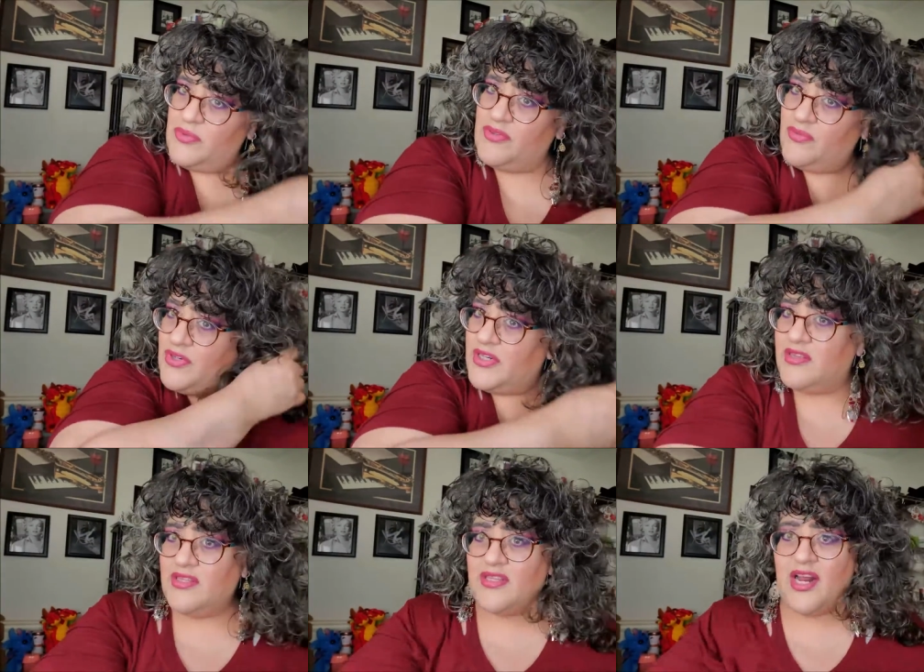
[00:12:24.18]
it wasn't for
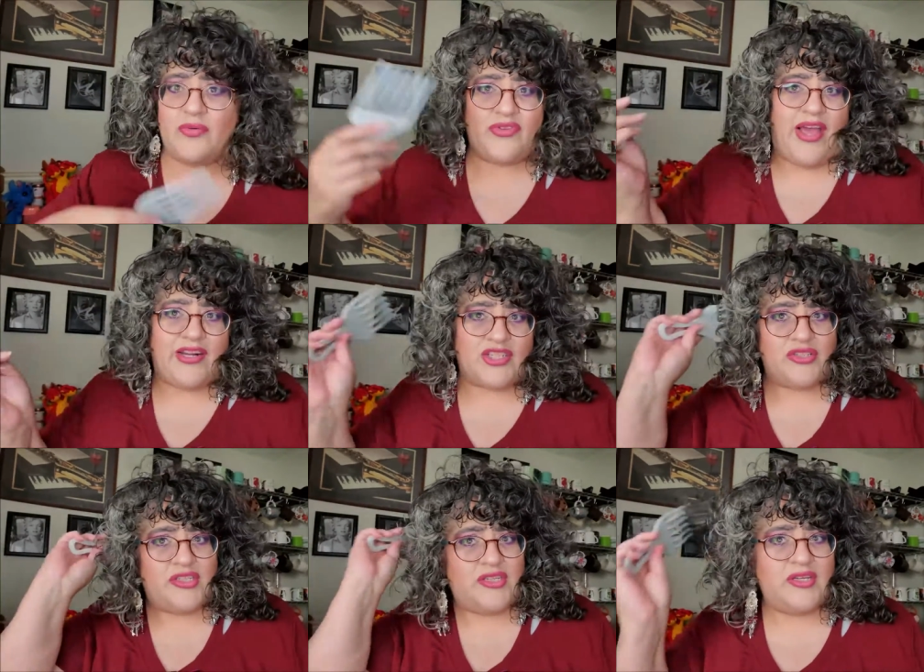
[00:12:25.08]
anything that I was
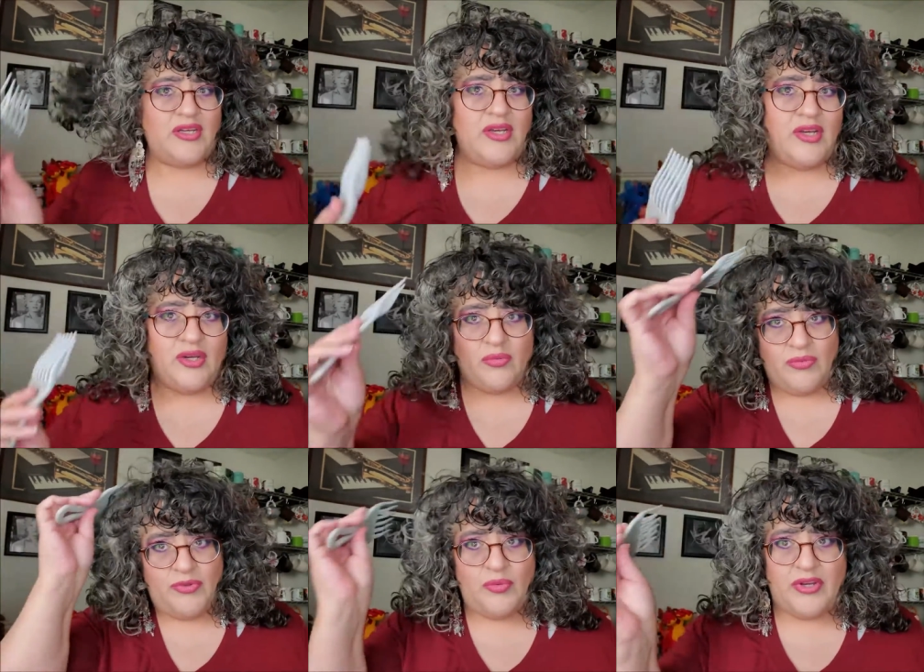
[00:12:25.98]
actually
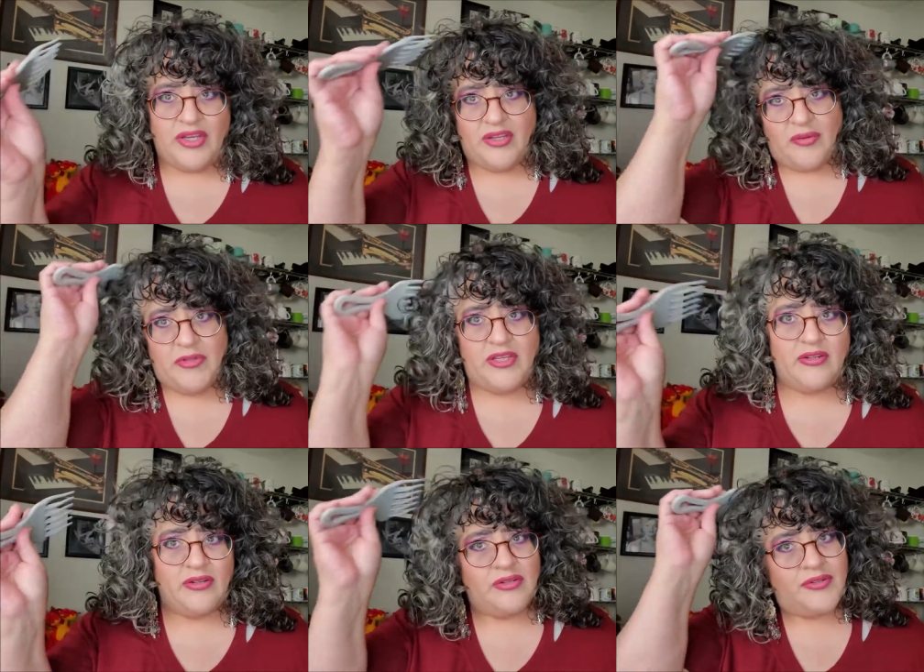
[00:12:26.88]
reviewing. I mean,